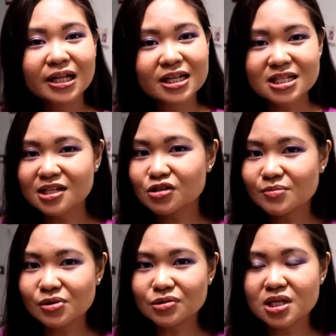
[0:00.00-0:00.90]
listen to
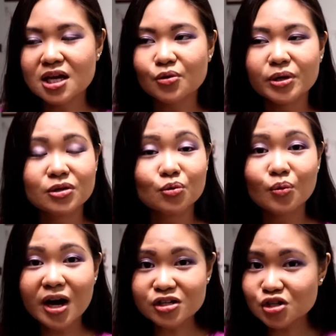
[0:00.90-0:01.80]
music, when you
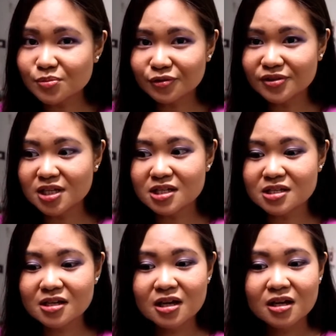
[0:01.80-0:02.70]
watch
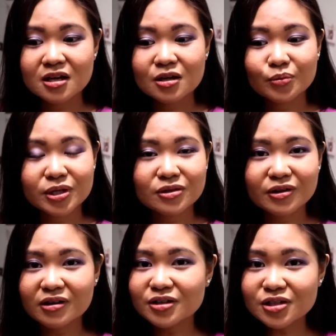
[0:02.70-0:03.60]
movies, when you are on